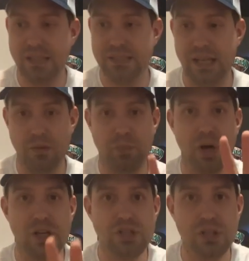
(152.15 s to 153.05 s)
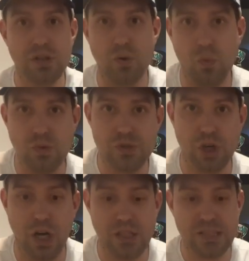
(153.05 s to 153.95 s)
Say the ball's on the
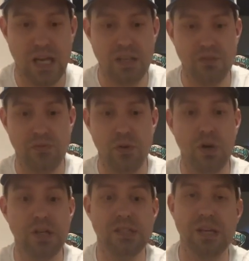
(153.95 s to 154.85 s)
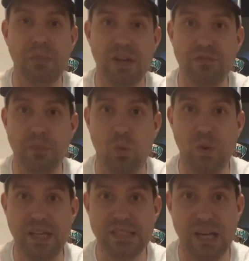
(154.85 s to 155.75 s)
strong side of the floor, somebody from the
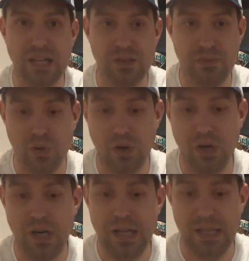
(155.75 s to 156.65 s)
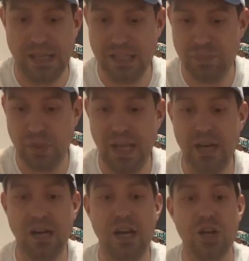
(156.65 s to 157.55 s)
weak side of the floor, like this
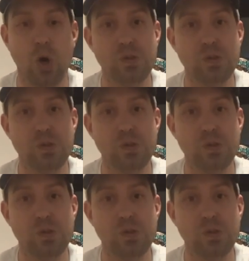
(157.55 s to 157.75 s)
player, goes